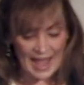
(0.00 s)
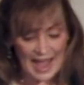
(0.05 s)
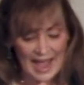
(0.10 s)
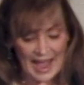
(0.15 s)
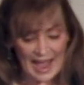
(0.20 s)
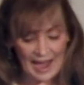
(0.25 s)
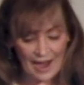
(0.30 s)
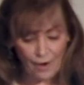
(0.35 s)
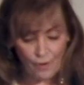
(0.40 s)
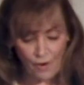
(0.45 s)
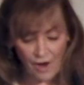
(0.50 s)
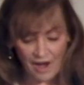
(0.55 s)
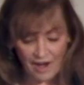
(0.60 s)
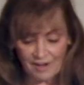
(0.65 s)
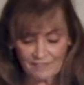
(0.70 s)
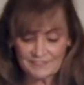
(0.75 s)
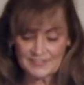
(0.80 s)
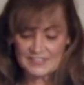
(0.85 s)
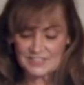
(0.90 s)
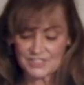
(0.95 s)
How
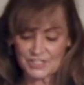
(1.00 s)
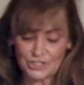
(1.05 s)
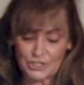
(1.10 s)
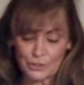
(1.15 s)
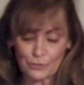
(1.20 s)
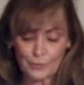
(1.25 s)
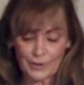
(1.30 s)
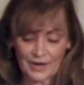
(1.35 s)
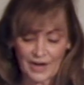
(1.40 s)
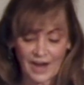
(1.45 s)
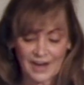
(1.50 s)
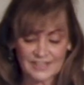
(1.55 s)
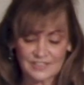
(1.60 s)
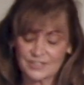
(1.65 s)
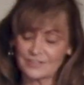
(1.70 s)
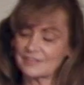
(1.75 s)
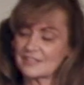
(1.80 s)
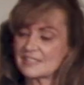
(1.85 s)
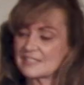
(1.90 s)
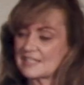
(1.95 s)
often do you and I
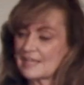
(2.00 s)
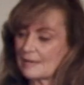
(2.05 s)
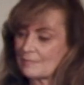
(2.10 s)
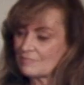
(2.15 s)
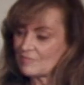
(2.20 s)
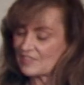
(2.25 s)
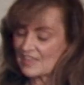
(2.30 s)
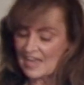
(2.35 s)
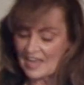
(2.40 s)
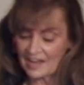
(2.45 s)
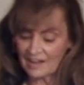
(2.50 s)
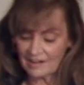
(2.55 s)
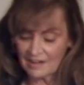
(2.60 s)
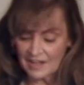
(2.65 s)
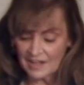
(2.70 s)
do the same thing?